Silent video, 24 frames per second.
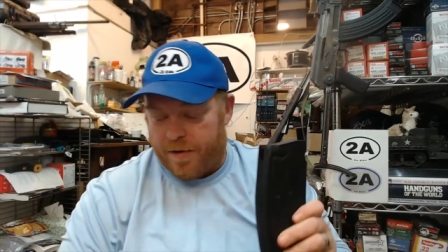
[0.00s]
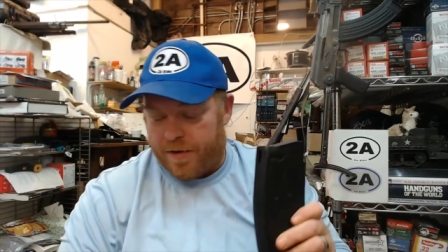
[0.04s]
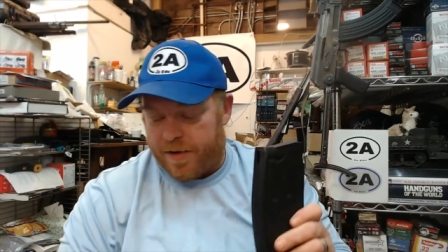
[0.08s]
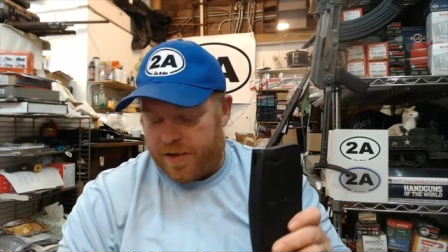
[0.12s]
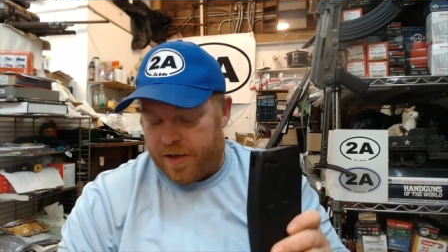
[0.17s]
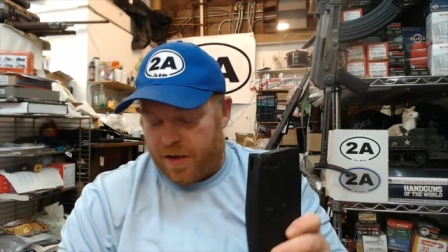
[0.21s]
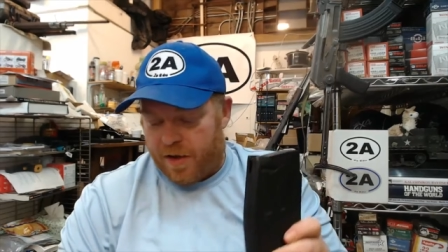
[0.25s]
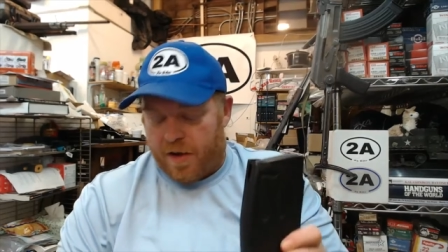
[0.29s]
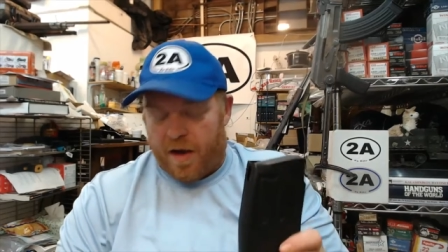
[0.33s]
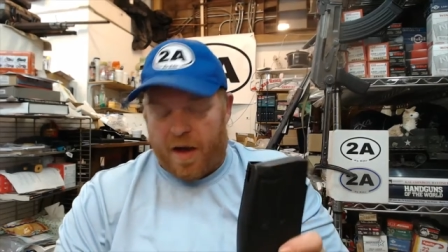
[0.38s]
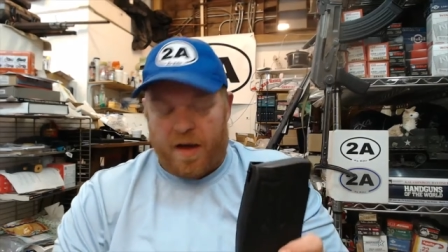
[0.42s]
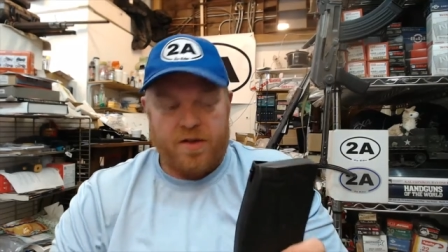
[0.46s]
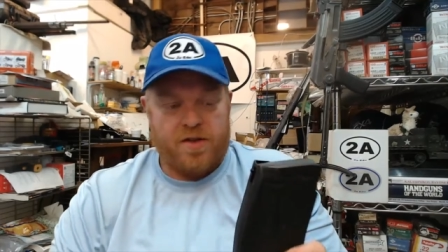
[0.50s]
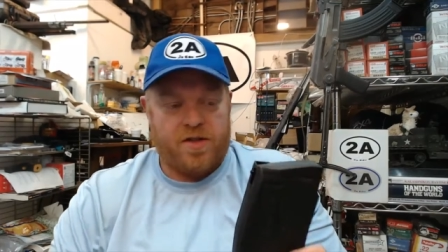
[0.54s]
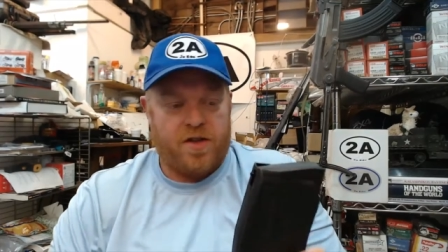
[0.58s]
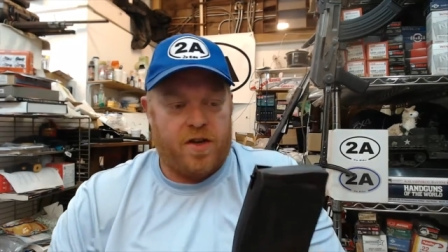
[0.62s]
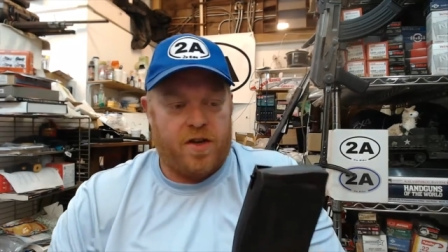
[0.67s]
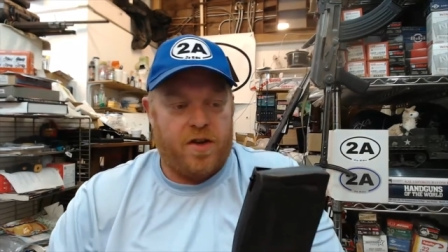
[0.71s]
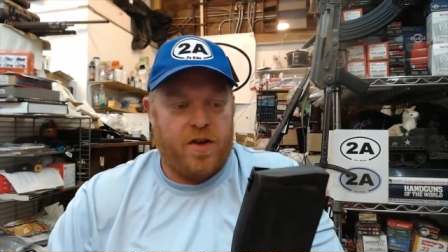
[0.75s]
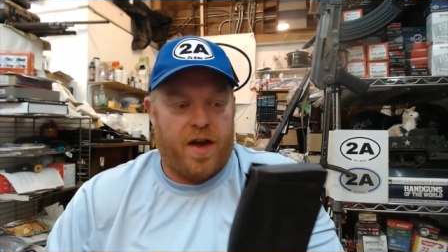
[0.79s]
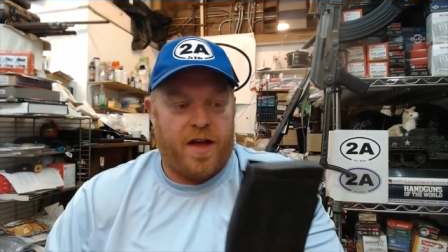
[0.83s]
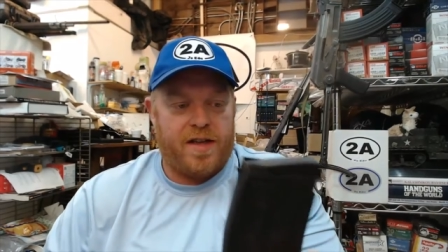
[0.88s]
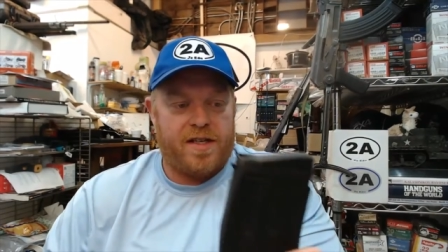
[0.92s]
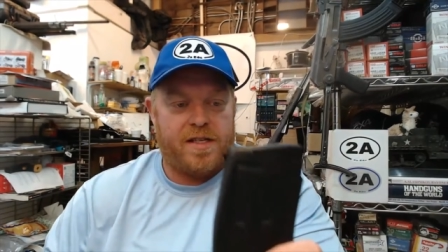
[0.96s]
So I'll show
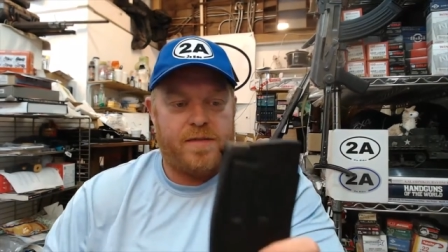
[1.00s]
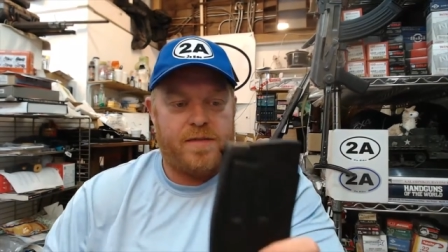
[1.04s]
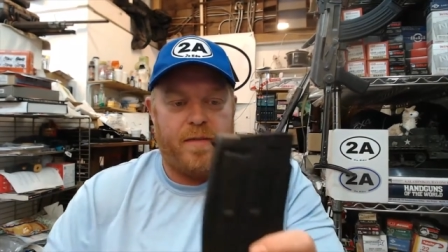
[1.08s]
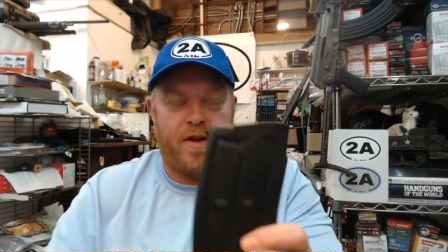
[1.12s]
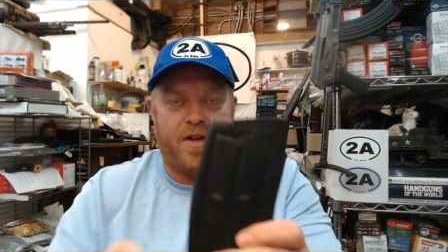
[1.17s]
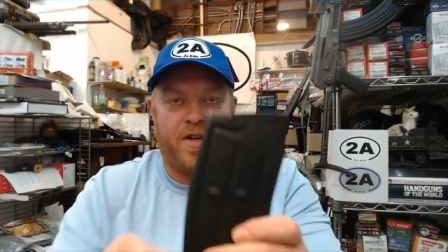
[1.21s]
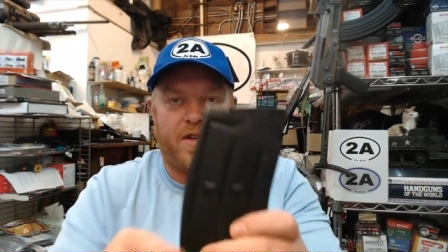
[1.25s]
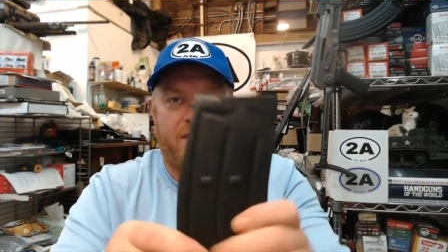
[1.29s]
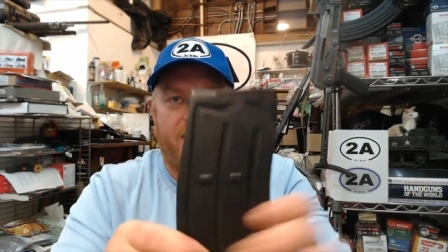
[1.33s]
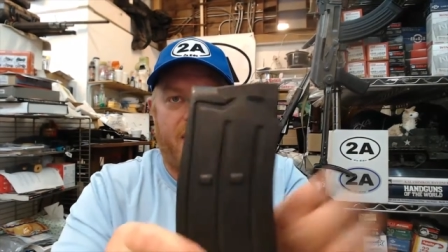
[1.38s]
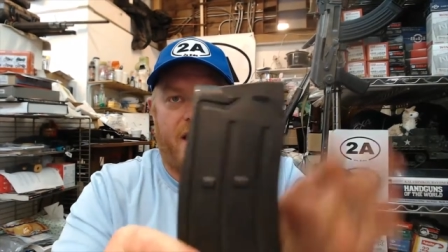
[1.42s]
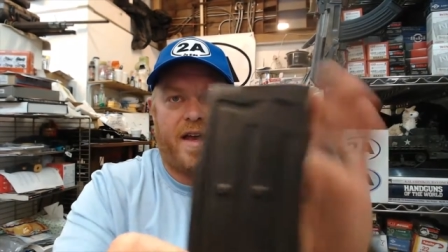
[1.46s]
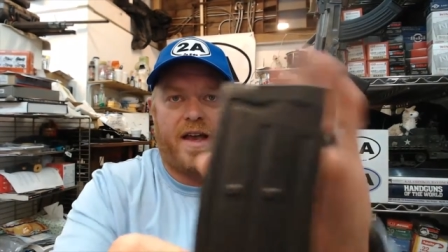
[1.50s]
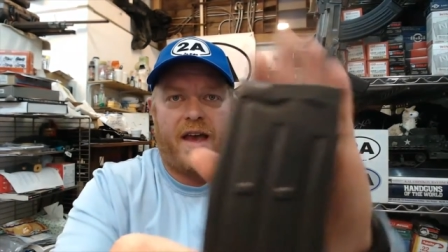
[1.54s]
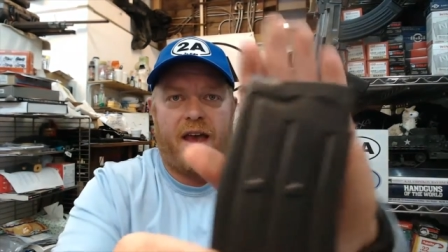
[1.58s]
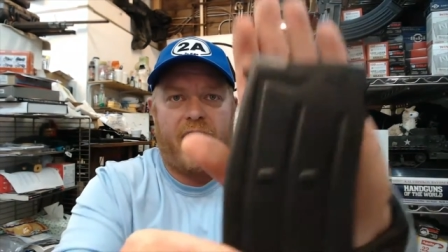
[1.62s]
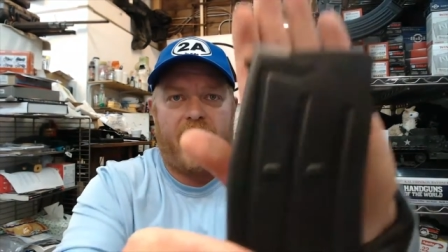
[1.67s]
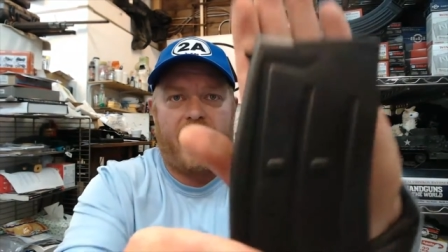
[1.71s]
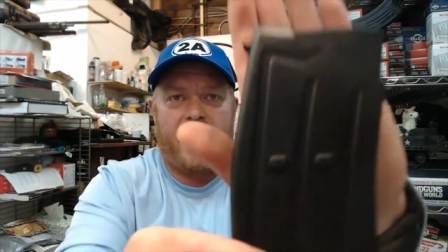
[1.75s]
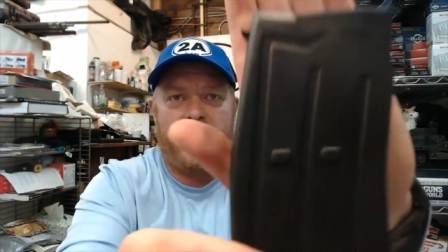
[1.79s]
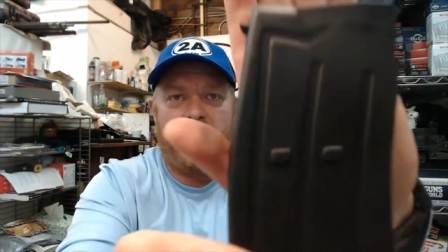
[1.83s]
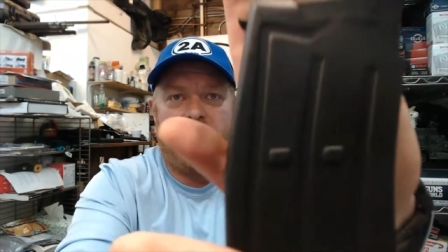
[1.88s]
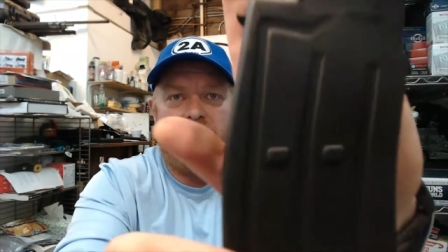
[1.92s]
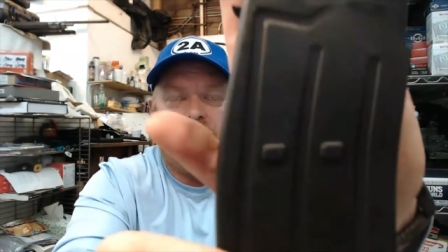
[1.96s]
you guys as much as I
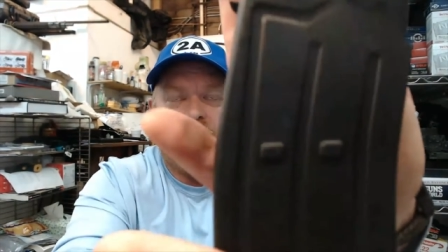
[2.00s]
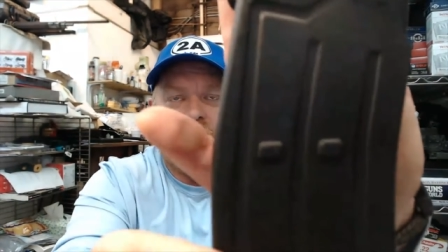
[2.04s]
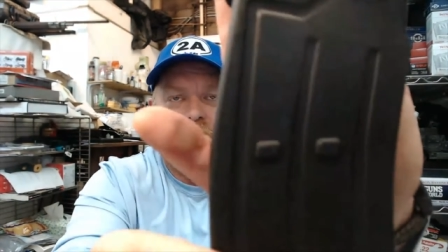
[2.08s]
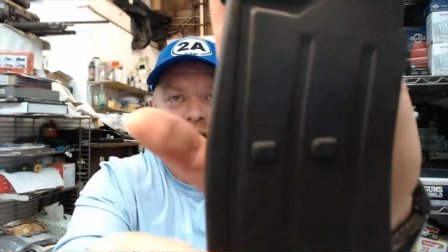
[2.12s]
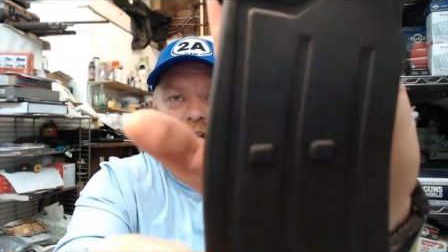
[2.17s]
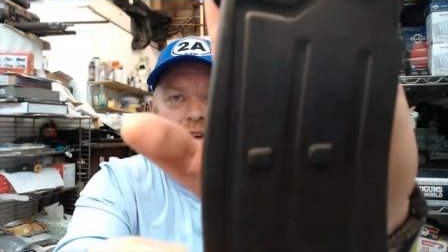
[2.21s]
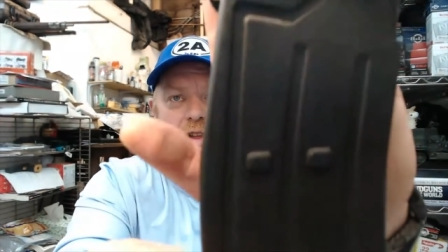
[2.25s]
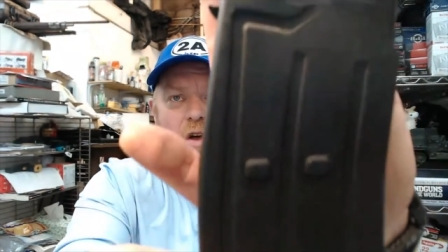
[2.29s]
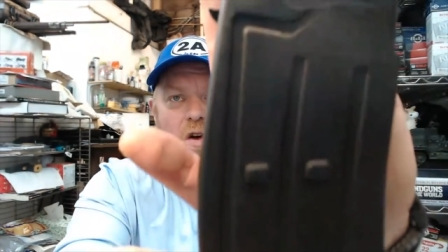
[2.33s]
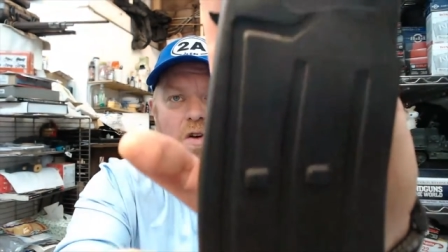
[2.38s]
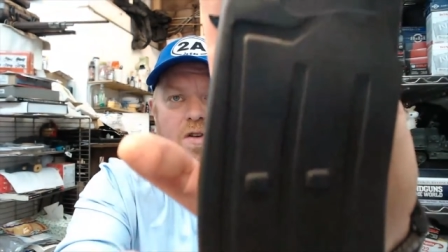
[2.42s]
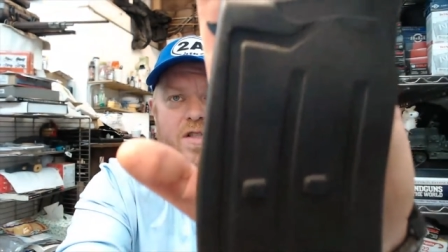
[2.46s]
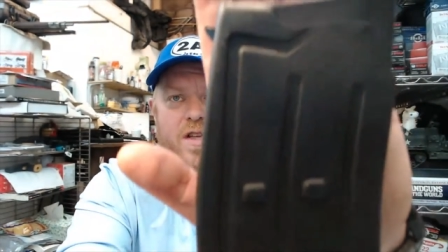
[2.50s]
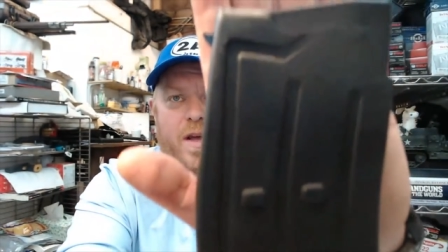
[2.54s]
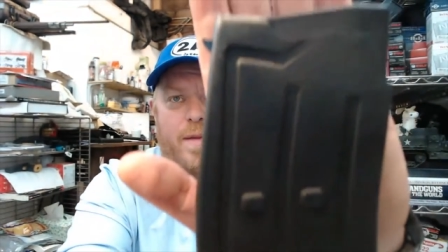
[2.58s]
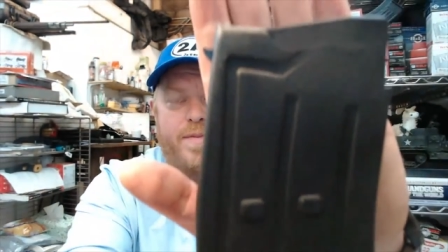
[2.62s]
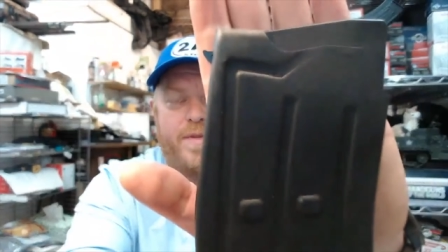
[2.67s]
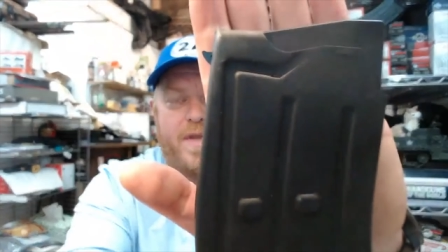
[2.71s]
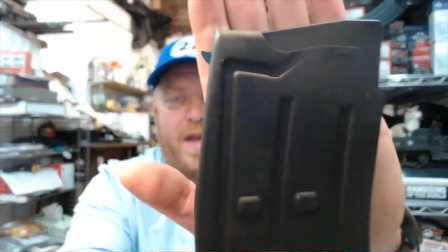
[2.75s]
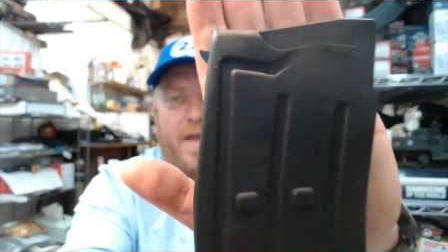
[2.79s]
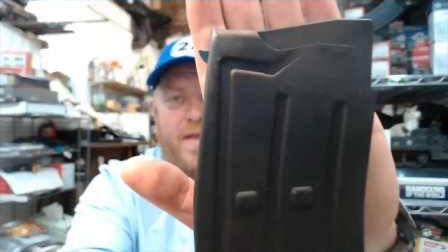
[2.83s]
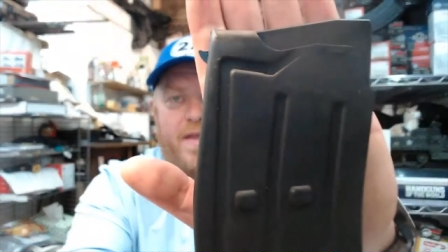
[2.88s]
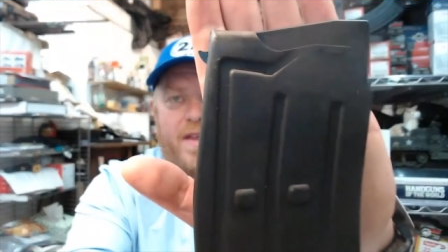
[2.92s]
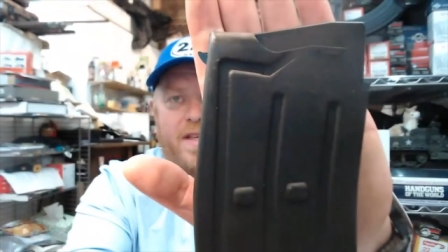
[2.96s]
can
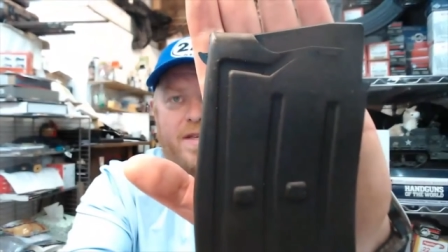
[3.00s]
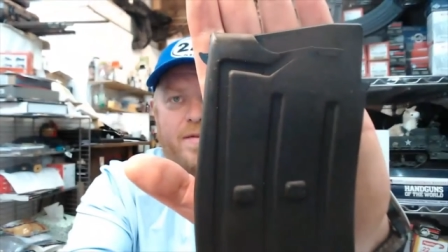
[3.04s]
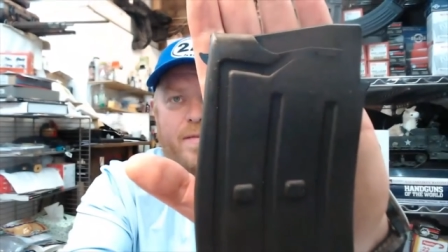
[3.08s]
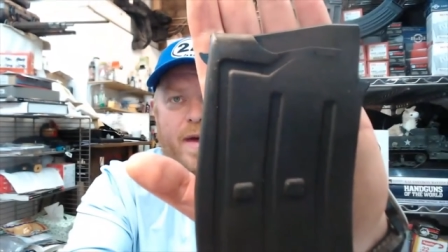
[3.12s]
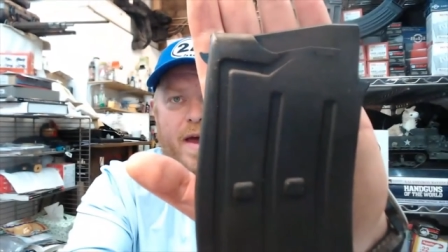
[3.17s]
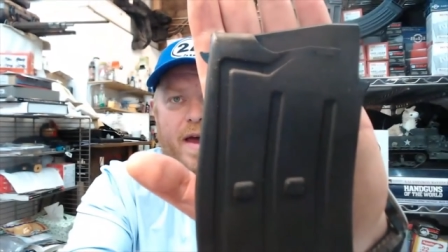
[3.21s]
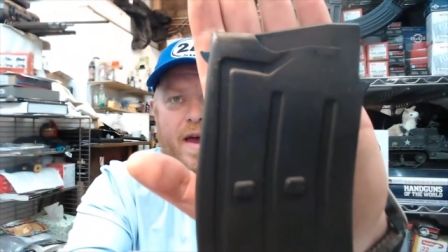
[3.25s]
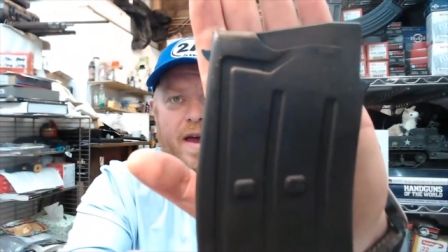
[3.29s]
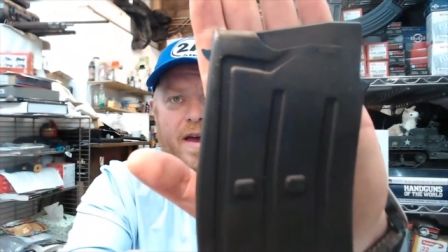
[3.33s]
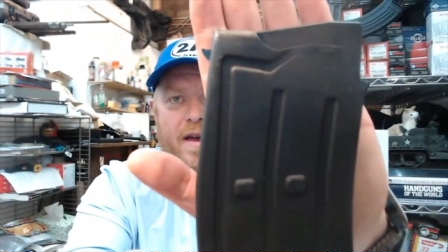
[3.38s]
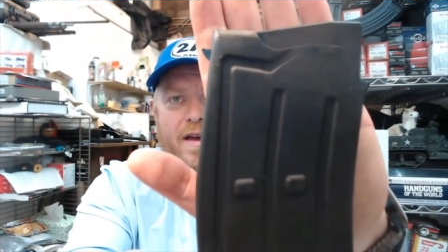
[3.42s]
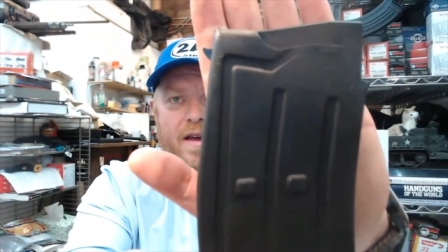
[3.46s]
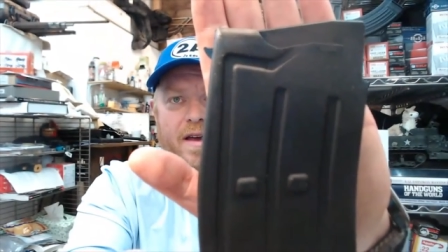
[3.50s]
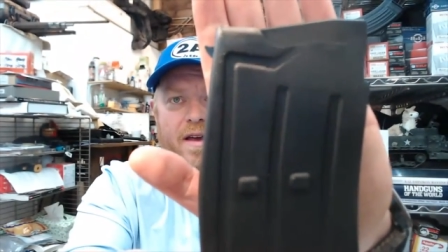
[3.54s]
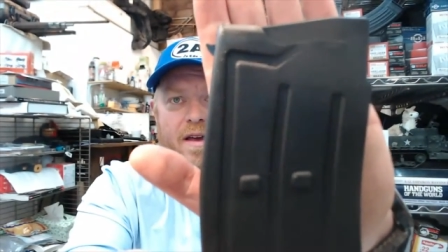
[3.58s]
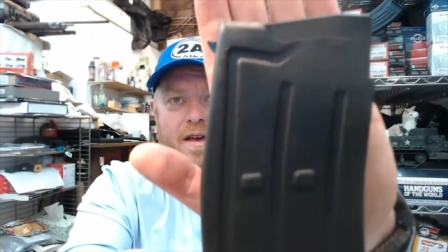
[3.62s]
close-ups on this mag.